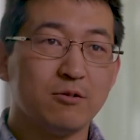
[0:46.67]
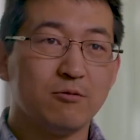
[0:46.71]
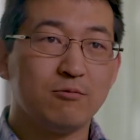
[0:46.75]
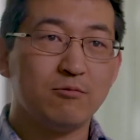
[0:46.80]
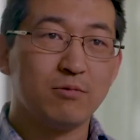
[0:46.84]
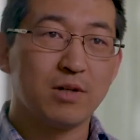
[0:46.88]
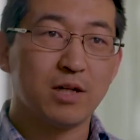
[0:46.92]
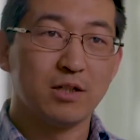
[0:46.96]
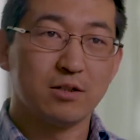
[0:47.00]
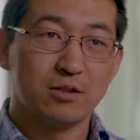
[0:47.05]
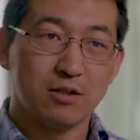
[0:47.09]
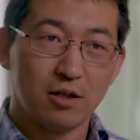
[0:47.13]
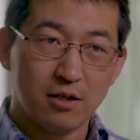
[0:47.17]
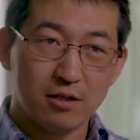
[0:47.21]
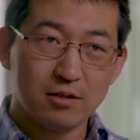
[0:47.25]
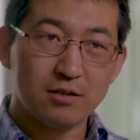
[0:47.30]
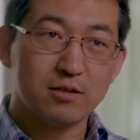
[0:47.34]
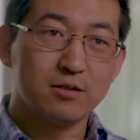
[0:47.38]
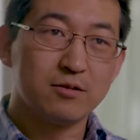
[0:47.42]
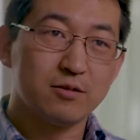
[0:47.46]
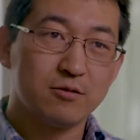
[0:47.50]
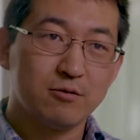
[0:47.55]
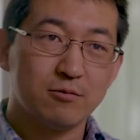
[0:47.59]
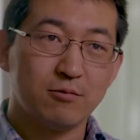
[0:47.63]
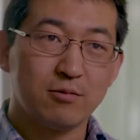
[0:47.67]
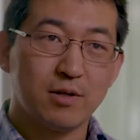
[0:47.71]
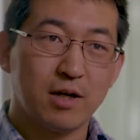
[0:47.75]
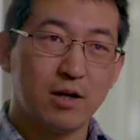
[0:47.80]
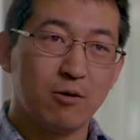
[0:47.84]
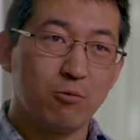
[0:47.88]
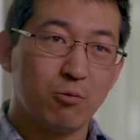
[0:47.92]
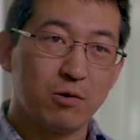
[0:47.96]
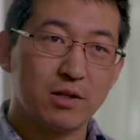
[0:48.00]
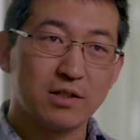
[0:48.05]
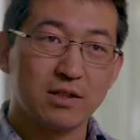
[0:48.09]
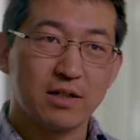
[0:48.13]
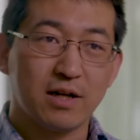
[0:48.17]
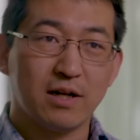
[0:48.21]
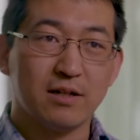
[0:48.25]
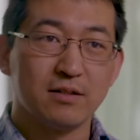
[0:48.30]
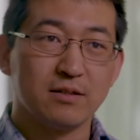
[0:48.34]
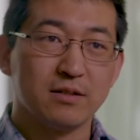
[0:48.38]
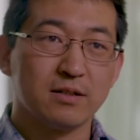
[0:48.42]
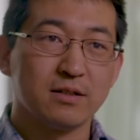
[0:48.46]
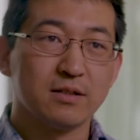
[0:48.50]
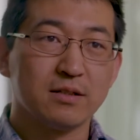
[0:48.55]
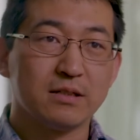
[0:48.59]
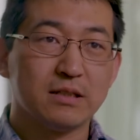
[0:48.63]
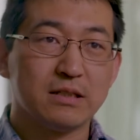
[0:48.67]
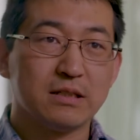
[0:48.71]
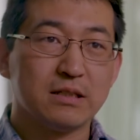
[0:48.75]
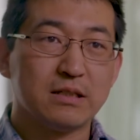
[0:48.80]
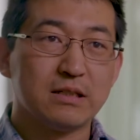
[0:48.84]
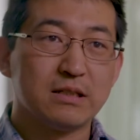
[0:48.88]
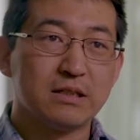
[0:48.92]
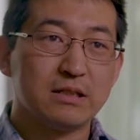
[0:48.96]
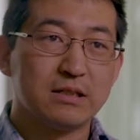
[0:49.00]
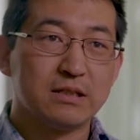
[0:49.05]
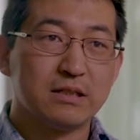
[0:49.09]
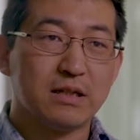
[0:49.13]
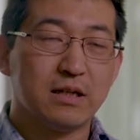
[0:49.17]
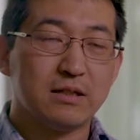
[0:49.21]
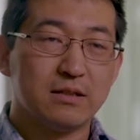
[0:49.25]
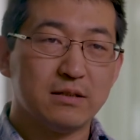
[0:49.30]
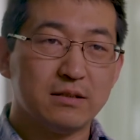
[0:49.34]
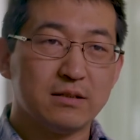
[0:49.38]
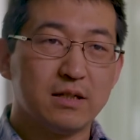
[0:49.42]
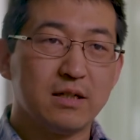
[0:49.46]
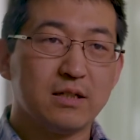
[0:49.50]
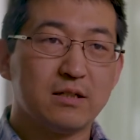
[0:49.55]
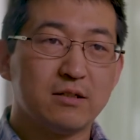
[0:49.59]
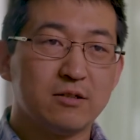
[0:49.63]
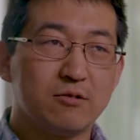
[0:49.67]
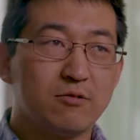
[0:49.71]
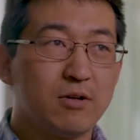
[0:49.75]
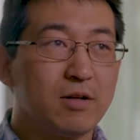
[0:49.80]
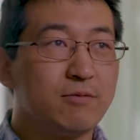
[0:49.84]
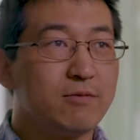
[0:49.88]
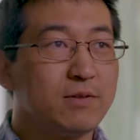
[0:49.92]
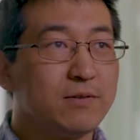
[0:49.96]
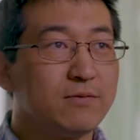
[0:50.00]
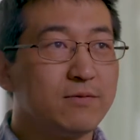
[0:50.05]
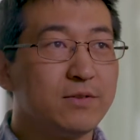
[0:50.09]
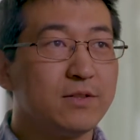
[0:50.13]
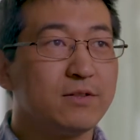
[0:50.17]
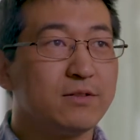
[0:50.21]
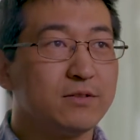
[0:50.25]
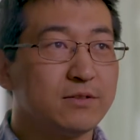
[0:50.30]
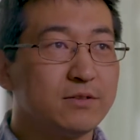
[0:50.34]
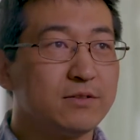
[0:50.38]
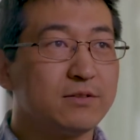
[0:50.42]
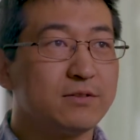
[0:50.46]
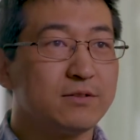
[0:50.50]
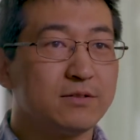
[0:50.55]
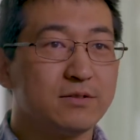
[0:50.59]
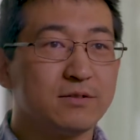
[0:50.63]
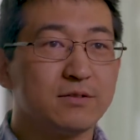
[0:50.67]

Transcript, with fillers: who can talk, who can work together. I think that's driving force.